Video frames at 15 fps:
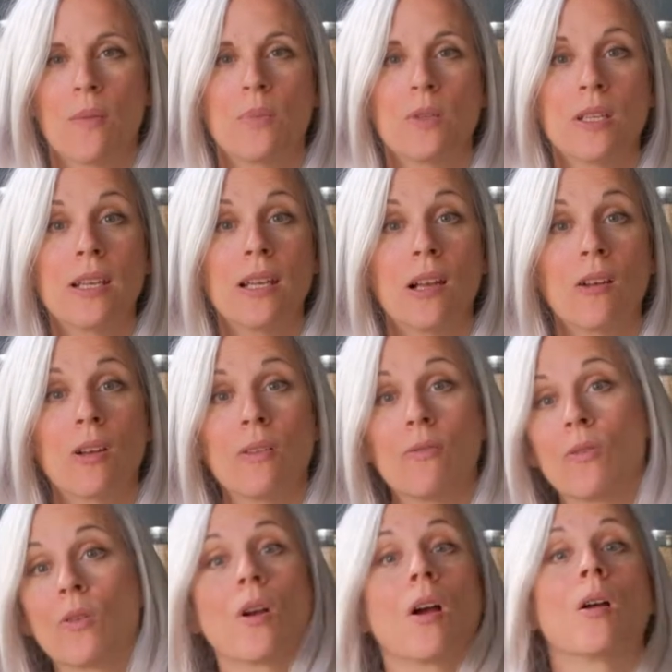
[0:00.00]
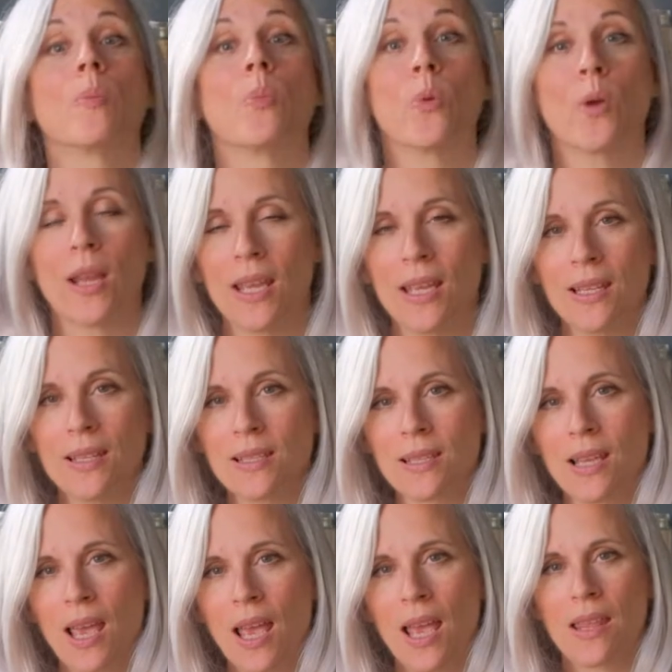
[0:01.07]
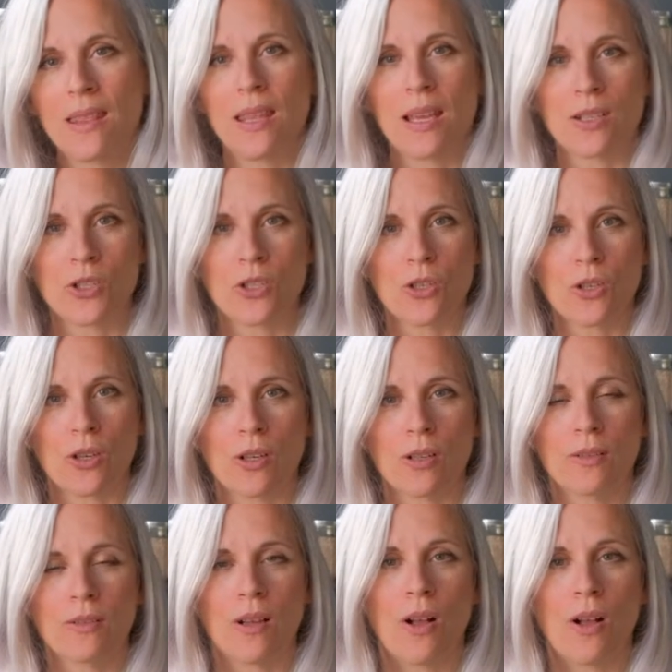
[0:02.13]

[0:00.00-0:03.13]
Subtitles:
particularly for our brains, than sugar.